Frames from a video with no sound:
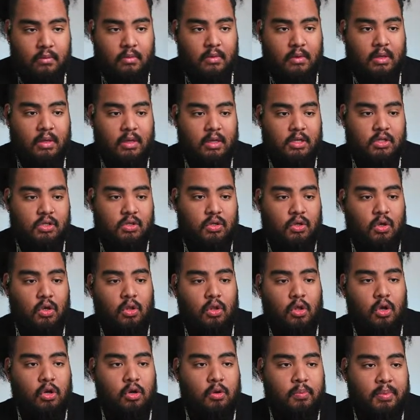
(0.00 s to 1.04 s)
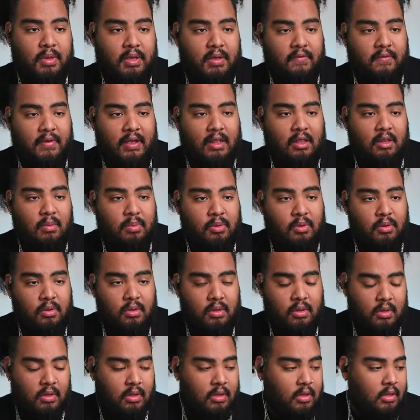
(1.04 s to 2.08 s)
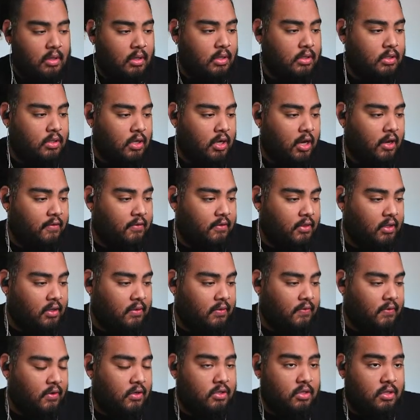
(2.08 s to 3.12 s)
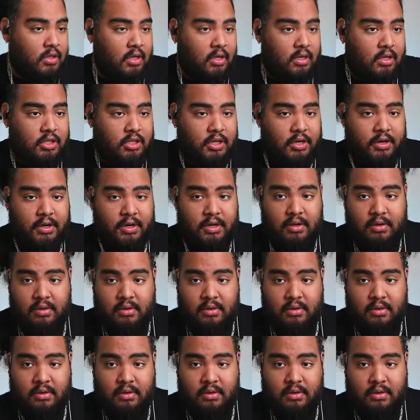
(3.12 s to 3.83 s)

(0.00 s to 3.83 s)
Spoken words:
He should no longer be available. Sorry for the confusion there, Jared.